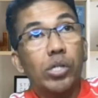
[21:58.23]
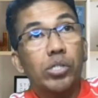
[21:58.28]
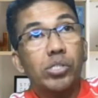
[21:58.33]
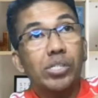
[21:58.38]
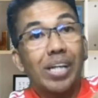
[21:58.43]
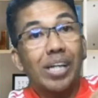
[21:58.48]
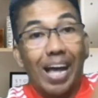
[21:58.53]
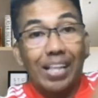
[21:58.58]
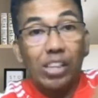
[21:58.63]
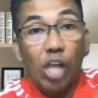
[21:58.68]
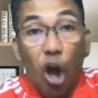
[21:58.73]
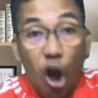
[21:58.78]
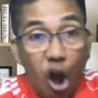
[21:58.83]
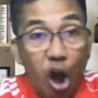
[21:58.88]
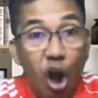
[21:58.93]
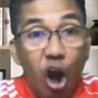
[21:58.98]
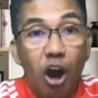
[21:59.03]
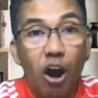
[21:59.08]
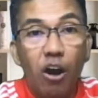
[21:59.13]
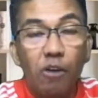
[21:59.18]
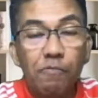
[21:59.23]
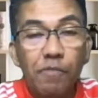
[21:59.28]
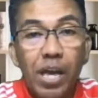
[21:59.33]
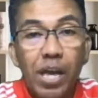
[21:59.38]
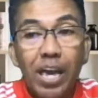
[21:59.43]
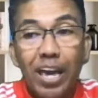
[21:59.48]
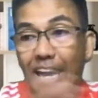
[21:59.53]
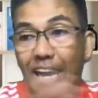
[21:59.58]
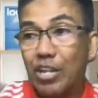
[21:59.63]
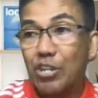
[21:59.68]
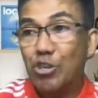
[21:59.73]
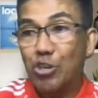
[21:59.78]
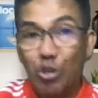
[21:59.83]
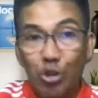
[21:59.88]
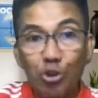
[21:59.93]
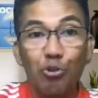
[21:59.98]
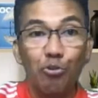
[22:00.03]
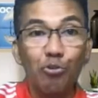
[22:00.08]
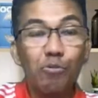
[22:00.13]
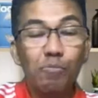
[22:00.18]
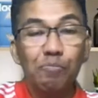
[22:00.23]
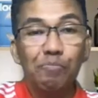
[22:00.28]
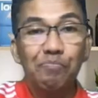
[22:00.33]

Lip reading: cut off and the